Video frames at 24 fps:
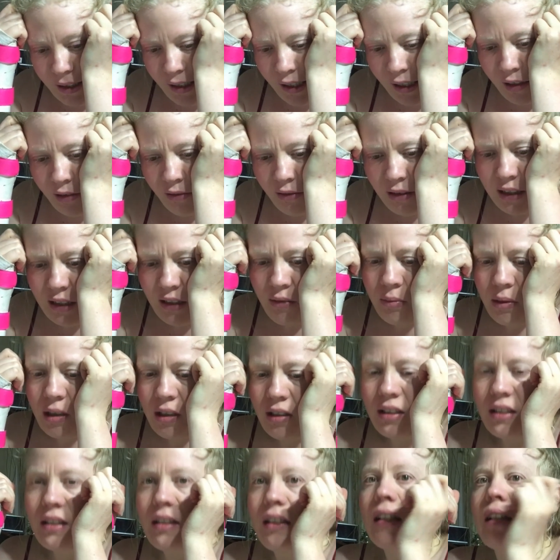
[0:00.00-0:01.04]
anyway, I'm
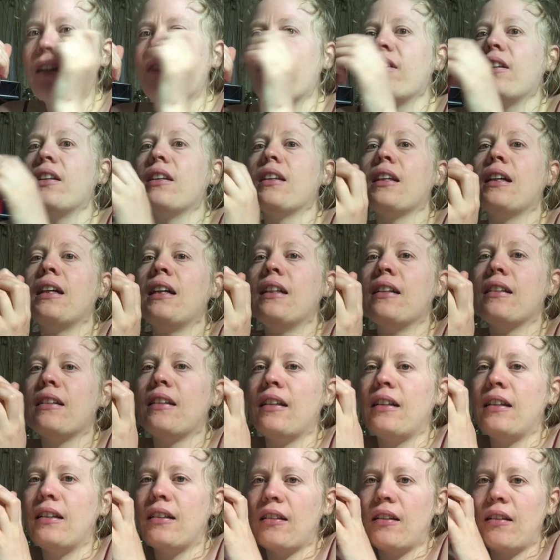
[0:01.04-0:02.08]
going to leave it at that,
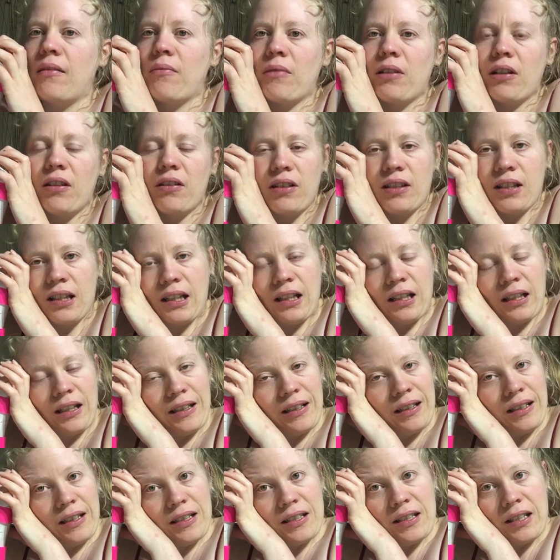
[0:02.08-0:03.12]
and I'm going to
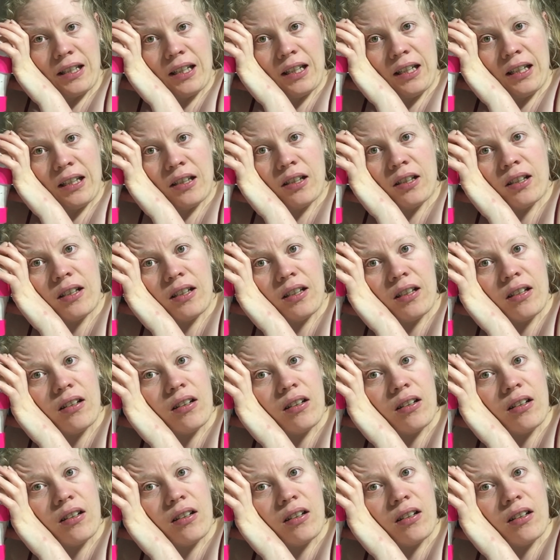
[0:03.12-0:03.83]
end this here.